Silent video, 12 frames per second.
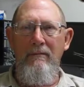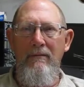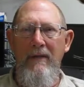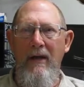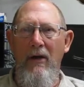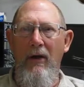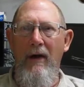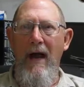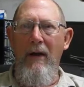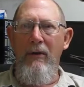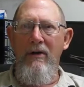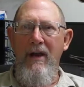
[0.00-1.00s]
they call it
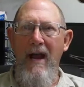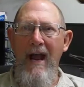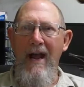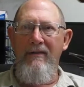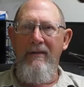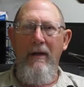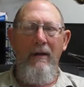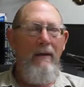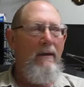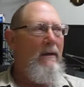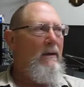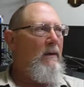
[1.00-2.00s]
Irish cask,
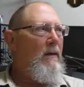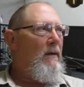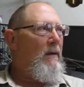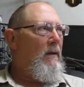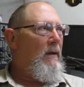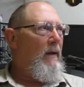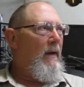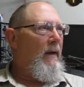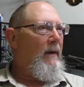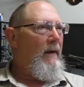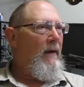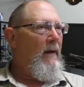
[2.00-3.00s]

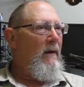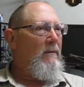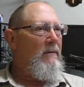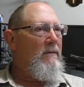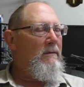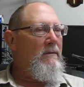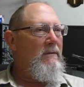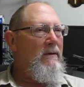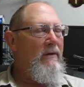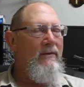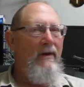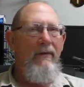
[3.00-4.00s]
and
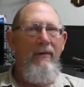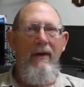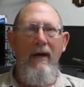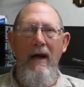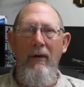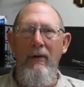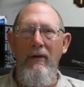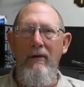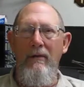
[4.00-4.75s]
instead of the Irish